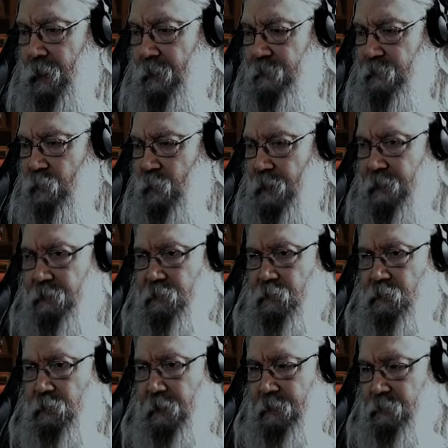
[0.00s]
I just want it
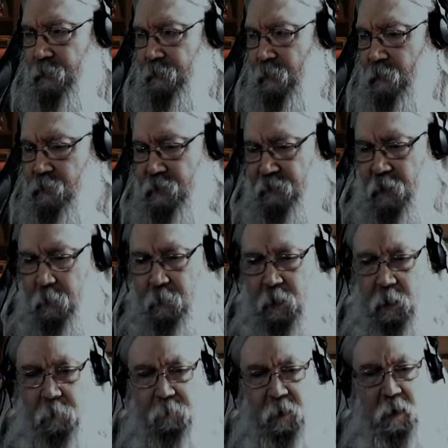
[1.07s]
to actually function. There we
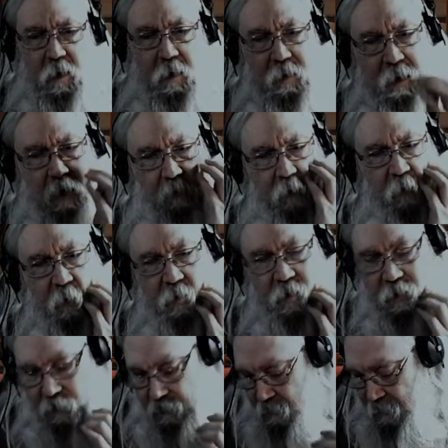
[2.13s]
go. All right, now it's
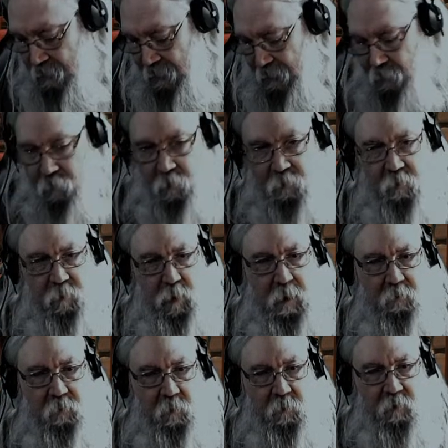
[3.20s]
functioning. I don't know. The
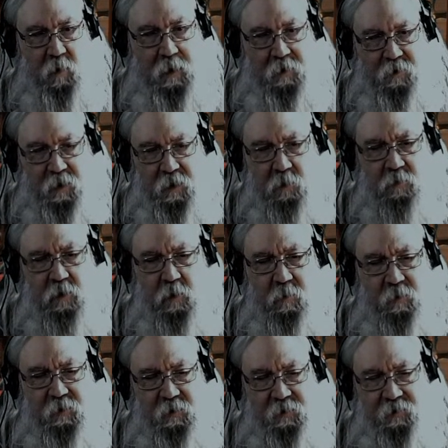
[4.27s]
browser was crashing.
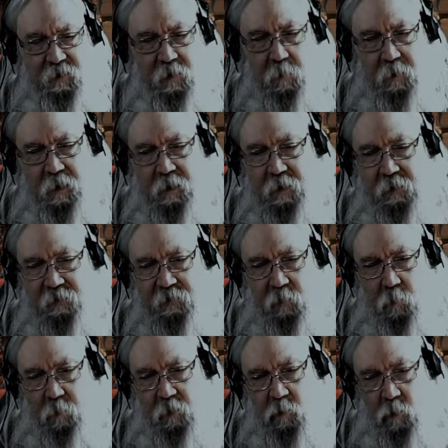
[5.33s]
YouTube is just, they're making it
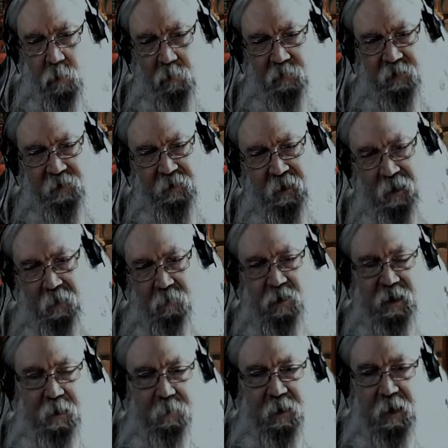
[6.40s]
so much worse. Every
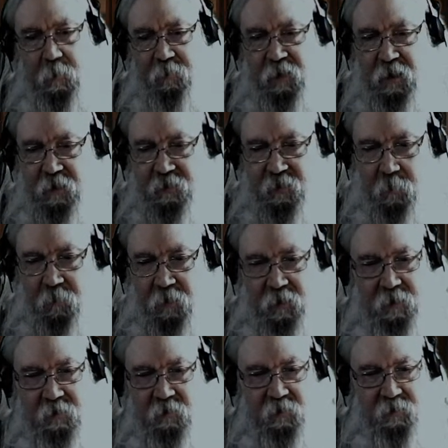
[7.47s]
time they update
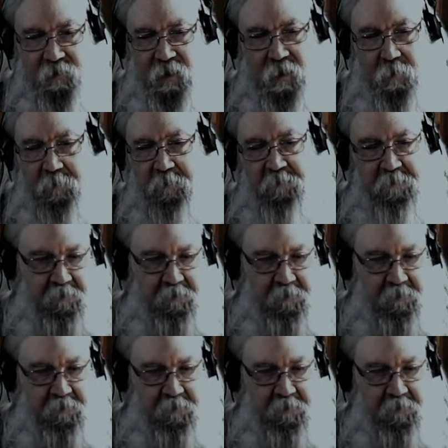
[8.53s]
something, it's just like.